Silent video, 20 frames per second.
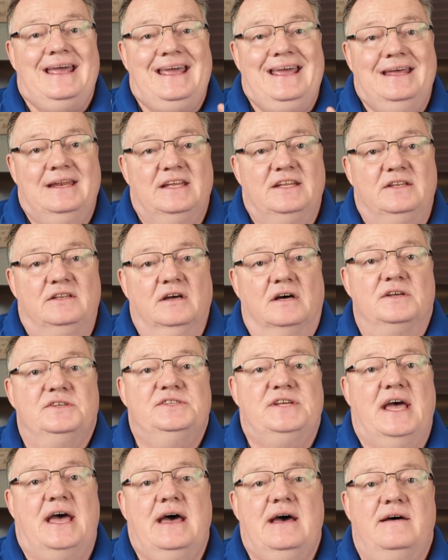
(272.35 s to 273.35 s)
And it
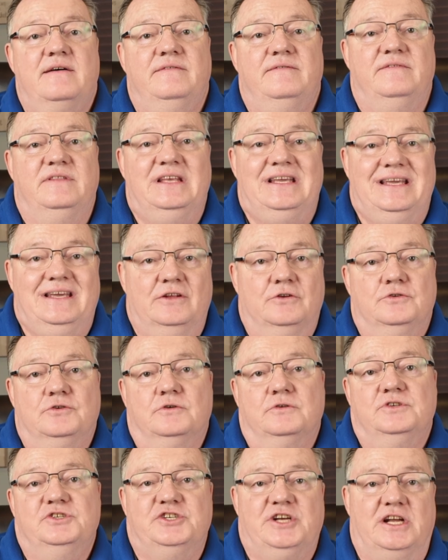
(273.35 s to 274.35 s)
does have the
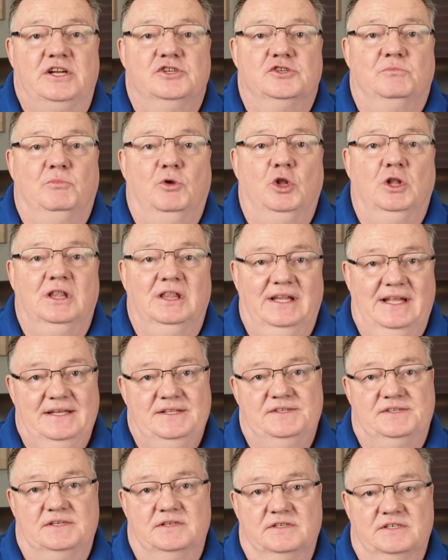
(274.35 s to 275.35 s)
interchangeable
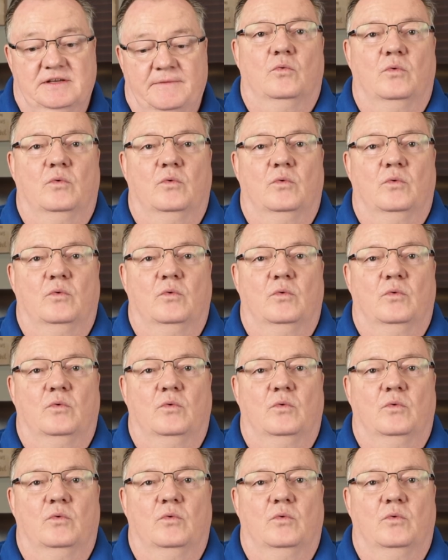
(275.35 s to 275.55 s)
lenses.